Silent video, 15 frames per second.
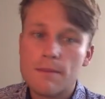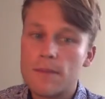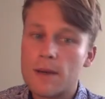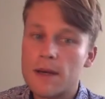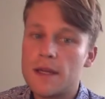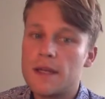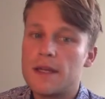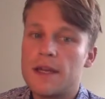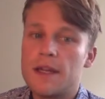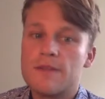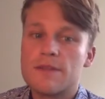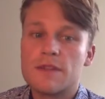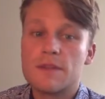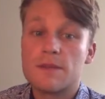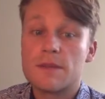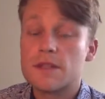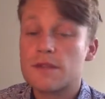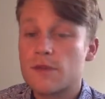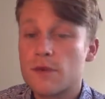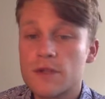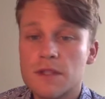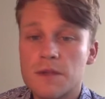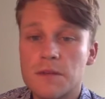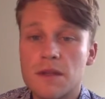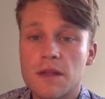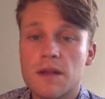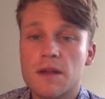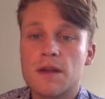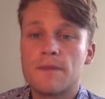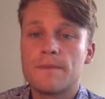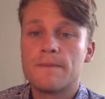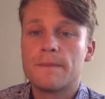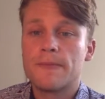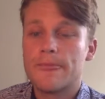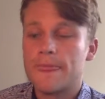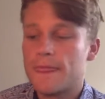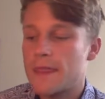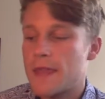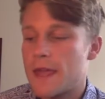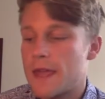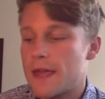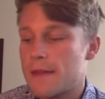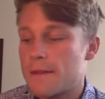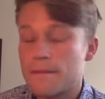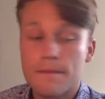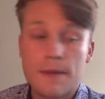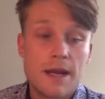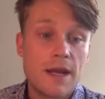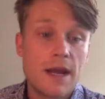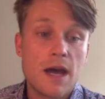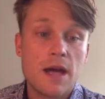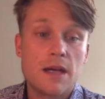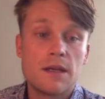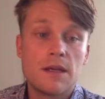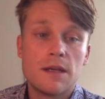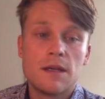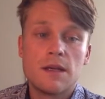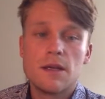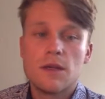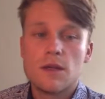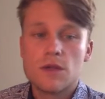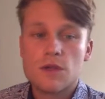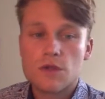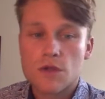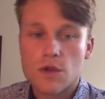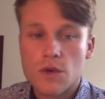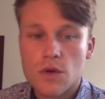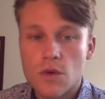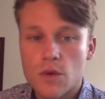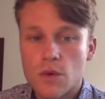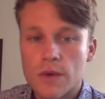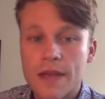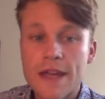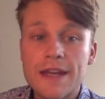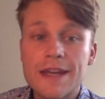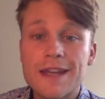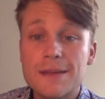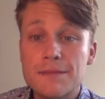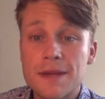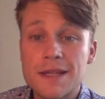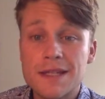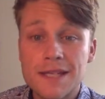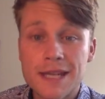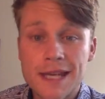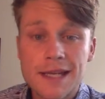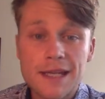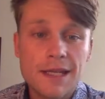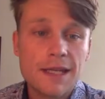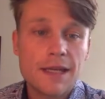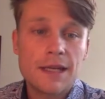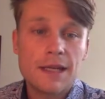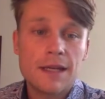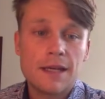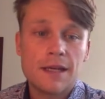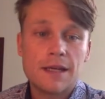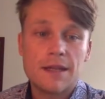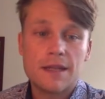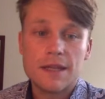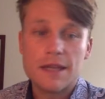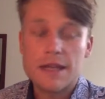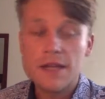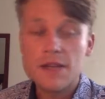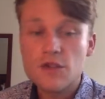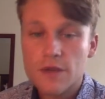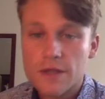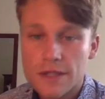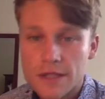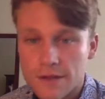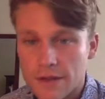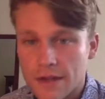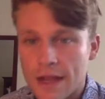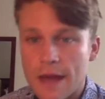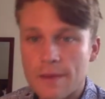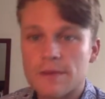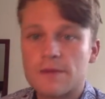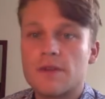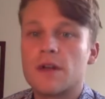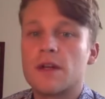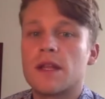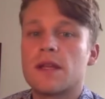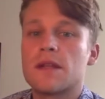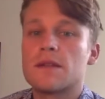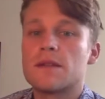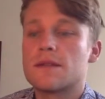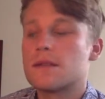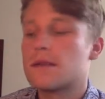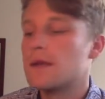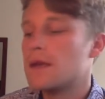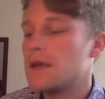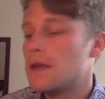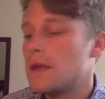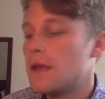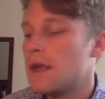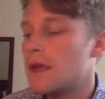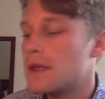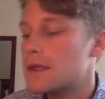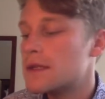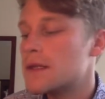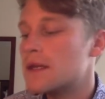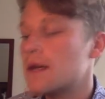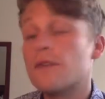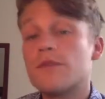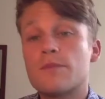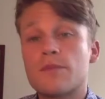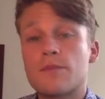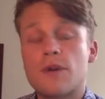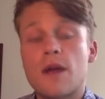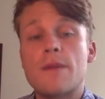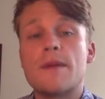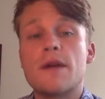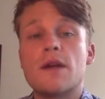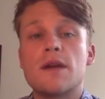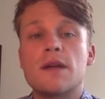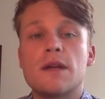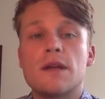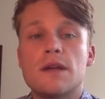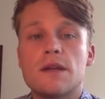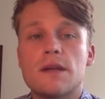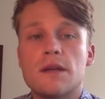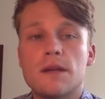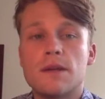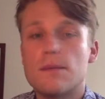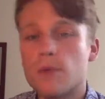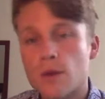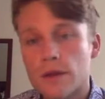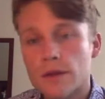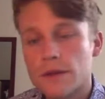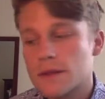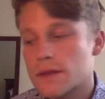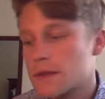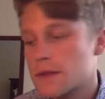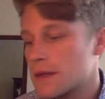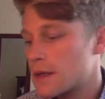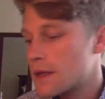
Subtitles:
But if someone is forced to be there, they might not. So gaining and maintaining the interest of a captive audience is of primary importance.